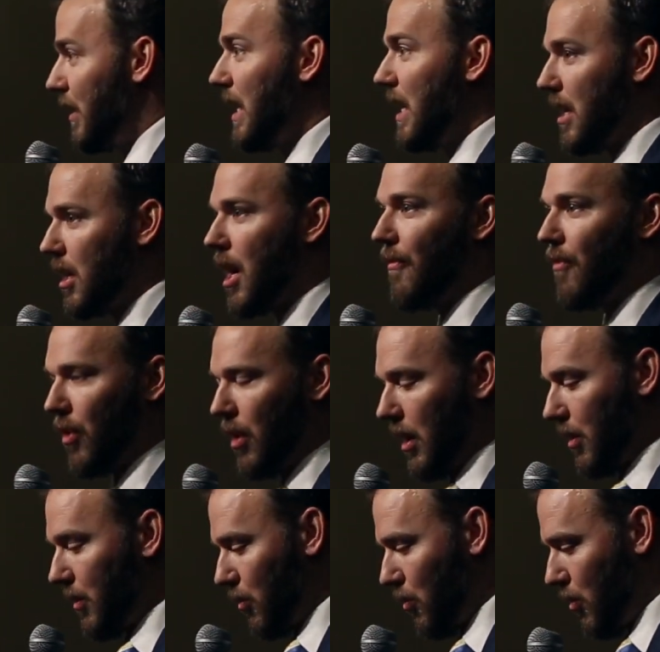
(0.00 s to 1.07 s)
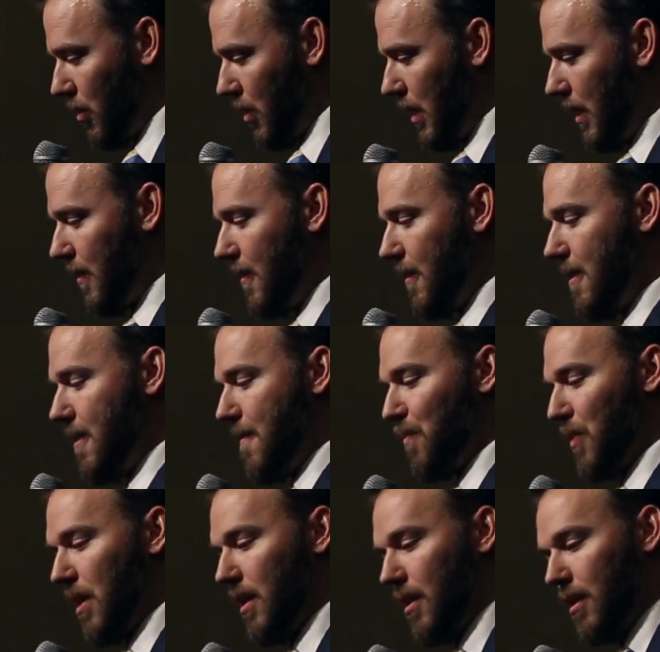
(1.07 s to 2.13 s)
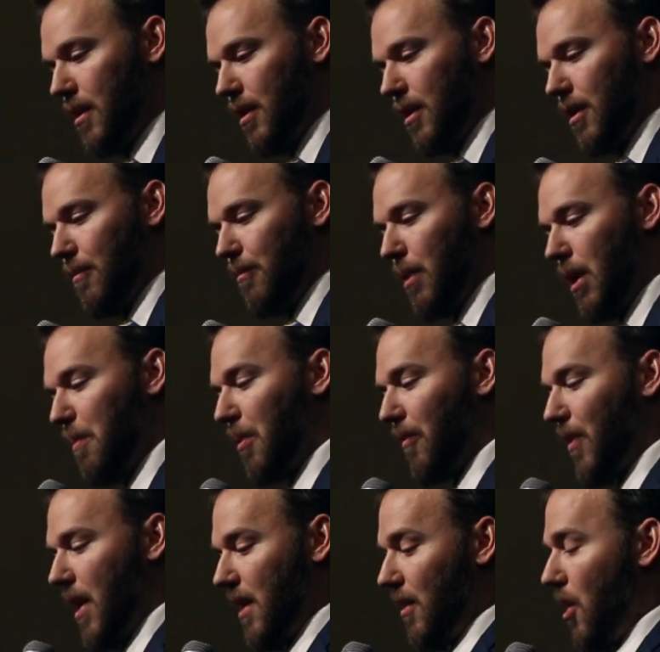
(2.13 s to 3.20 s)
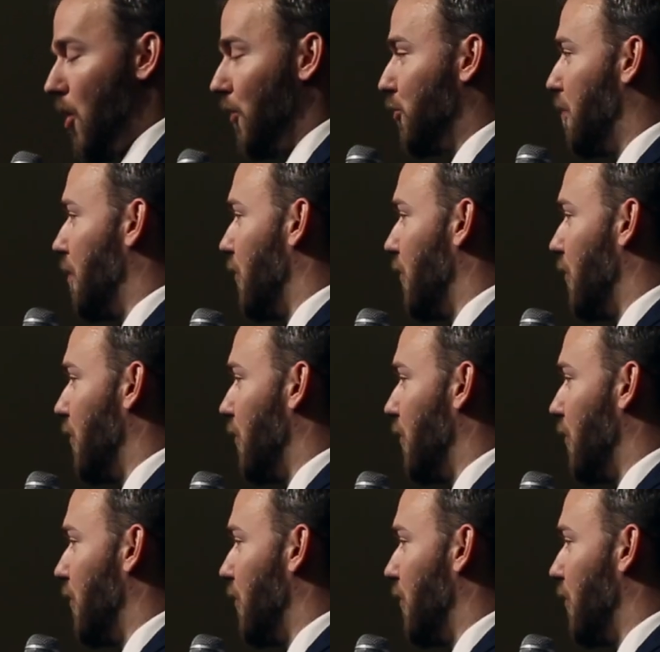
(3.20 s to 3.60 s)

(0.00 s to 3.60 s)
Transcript: the governing authority, but it provide, also